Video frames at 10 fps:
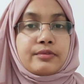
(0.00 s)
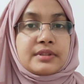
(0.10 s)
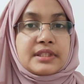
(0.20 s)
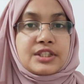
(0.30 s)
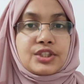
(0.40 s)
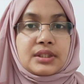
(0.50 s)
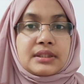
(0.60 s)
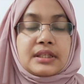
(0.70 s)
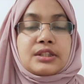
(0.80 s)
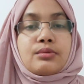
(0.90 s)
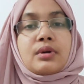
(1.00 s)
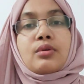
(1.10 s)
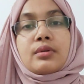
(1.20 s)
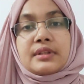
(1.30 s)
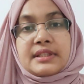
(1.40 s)
your physician that you
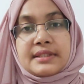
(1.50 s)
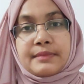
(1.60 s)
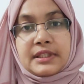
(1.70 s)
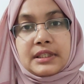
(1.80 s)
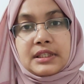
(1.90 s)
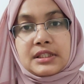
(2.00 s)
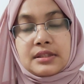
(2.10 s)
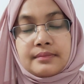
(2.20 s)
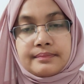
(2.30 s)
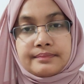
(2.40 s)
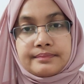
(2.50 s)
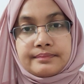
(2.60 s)
are on this medication.